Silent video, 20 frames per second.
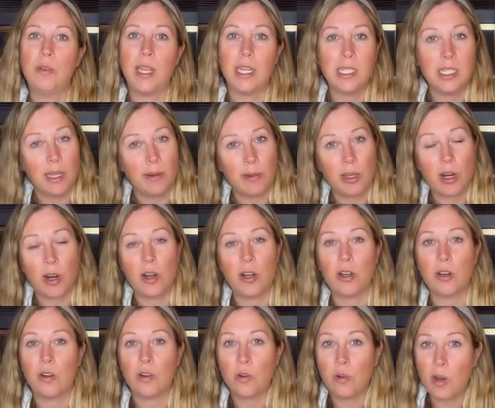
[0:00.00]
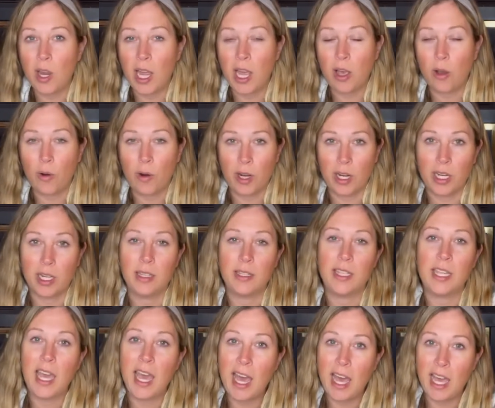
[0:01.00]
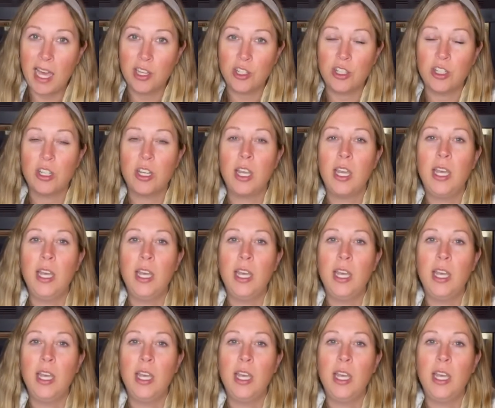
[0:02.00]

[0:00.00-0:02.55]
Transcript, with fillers: a debit card or cre- or cash,